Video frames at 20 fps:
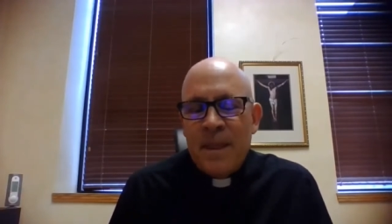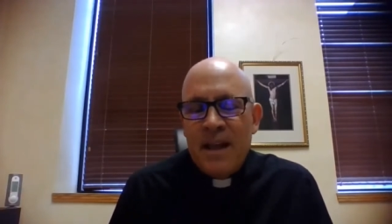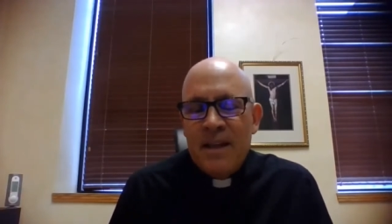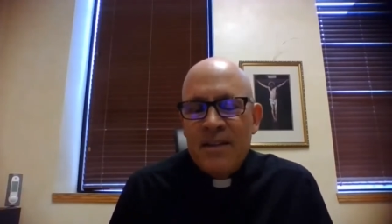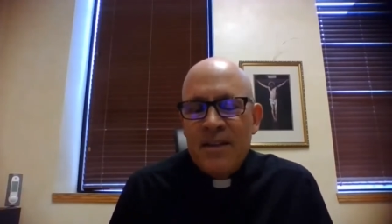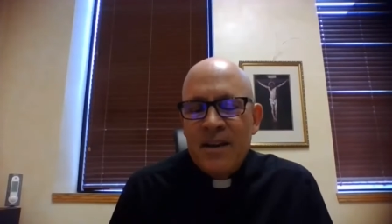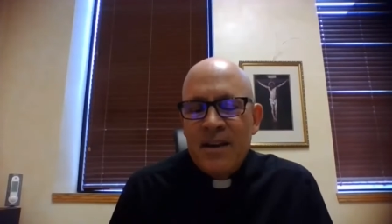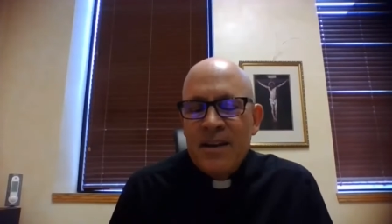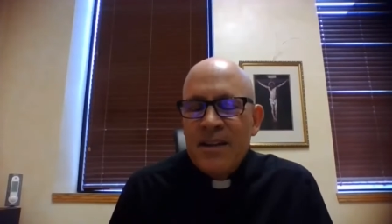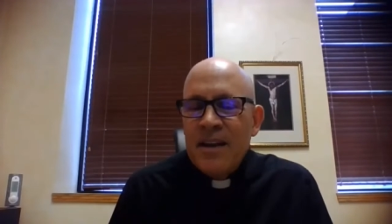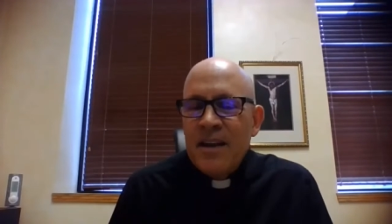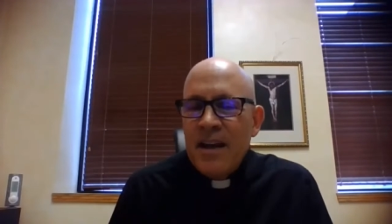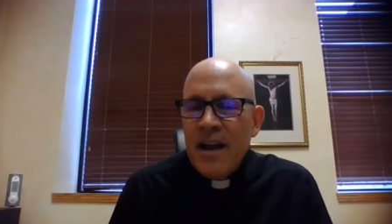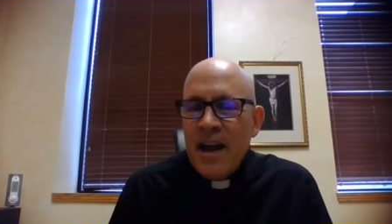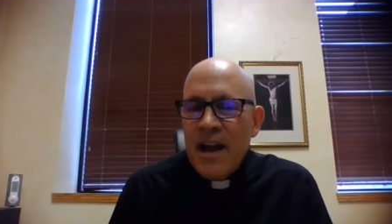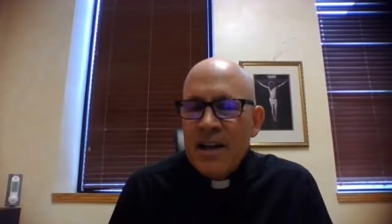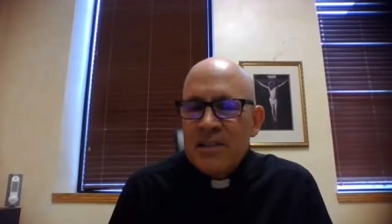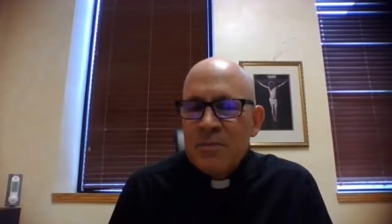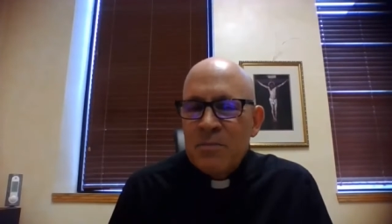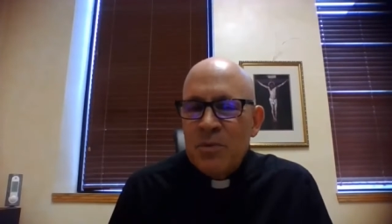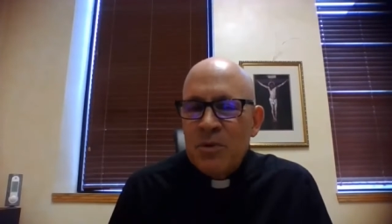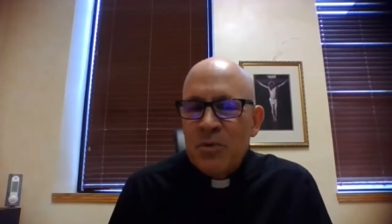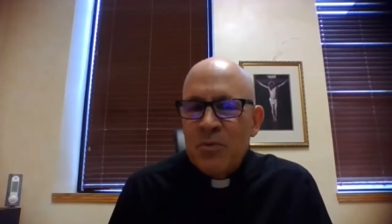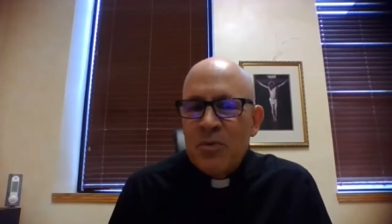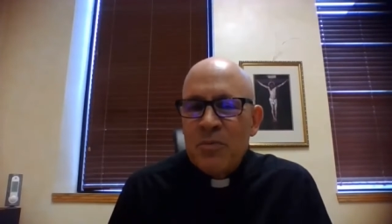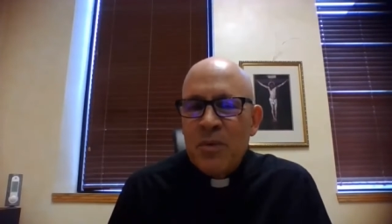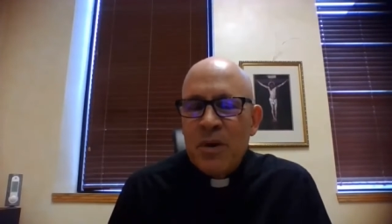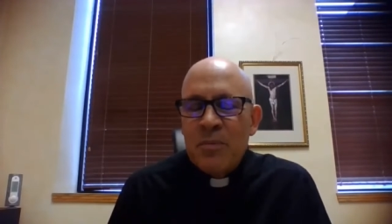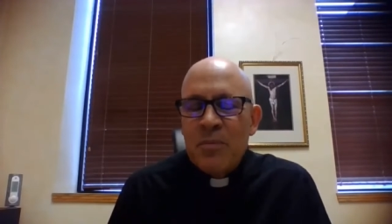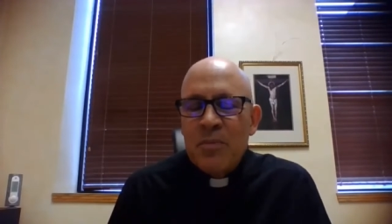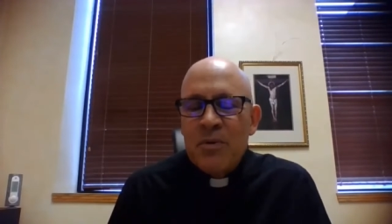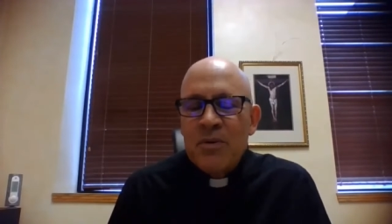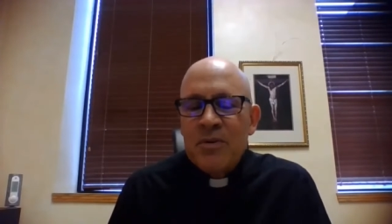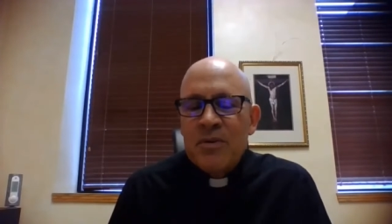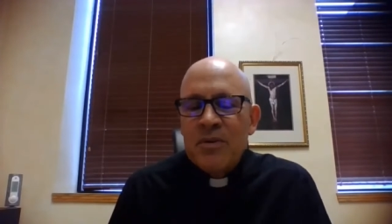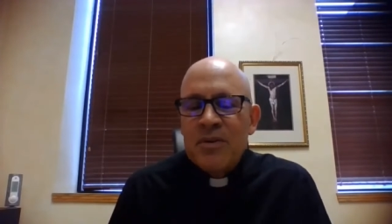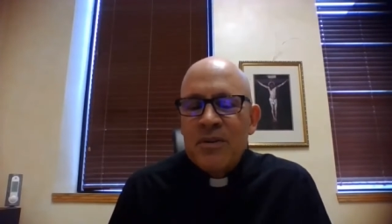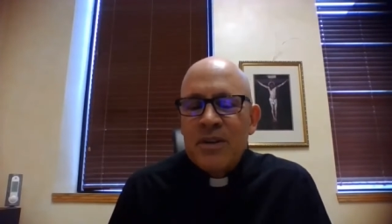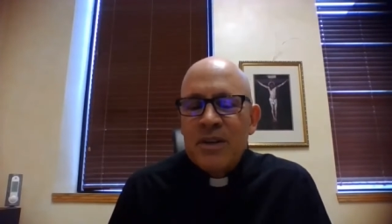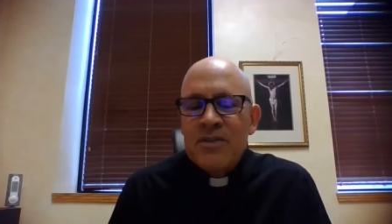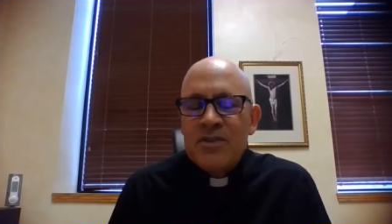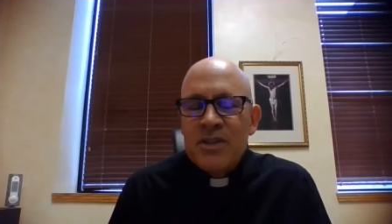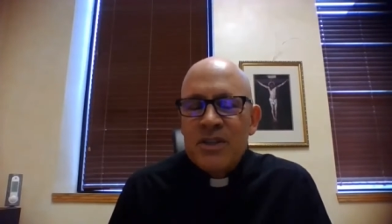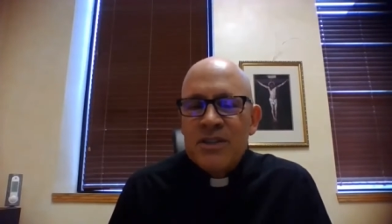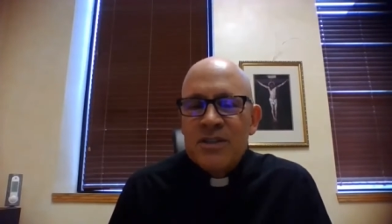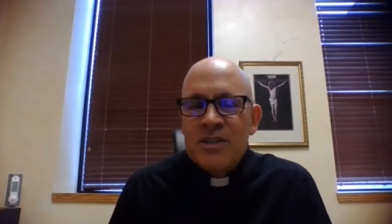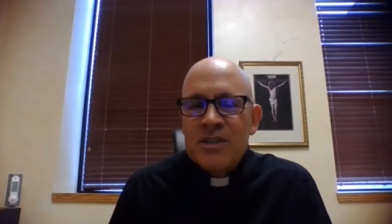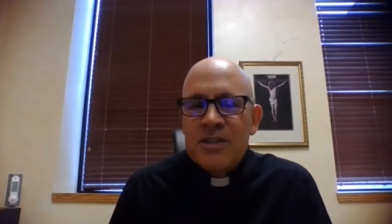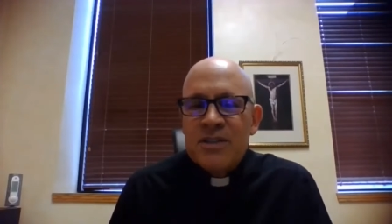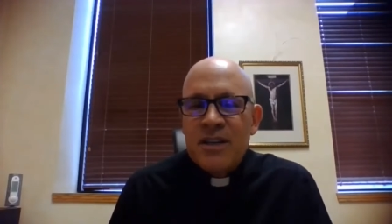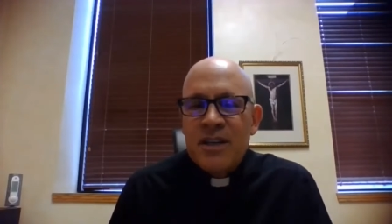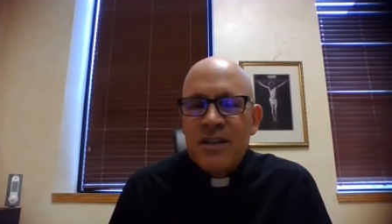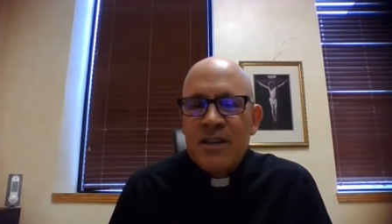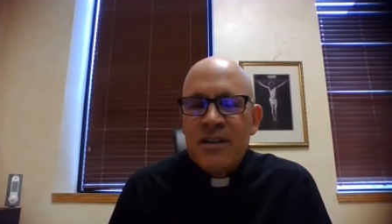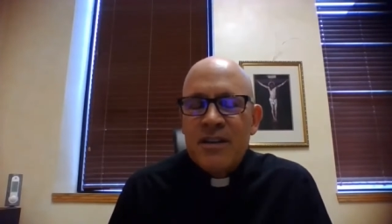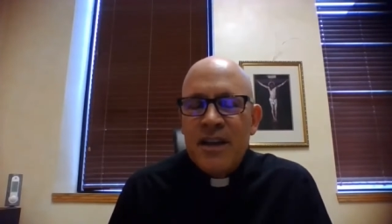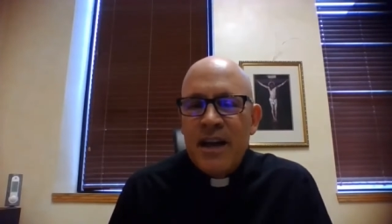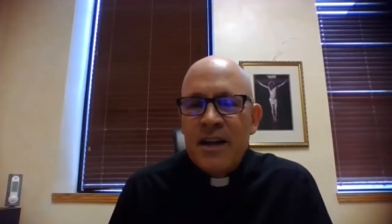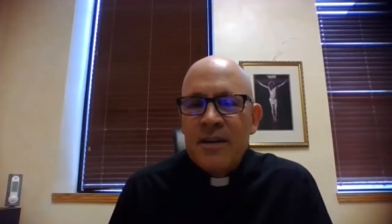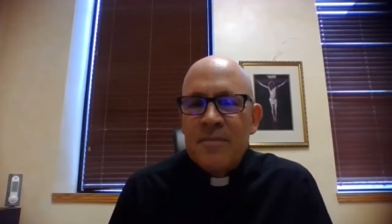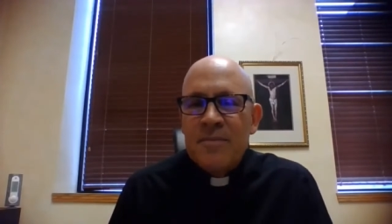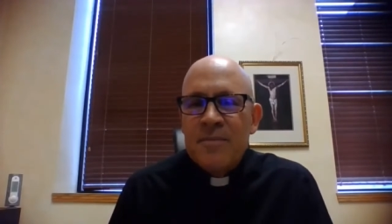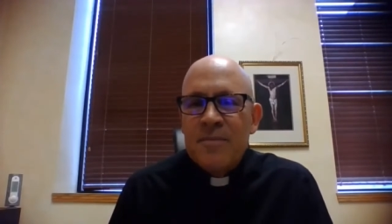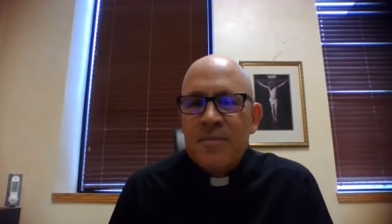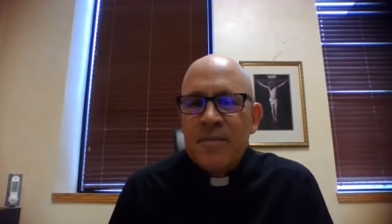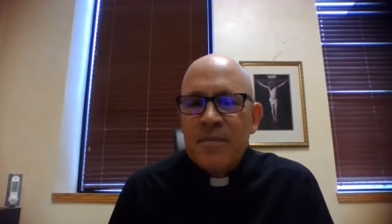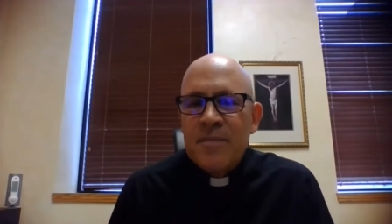And then in the gospel, remember that Jesus said that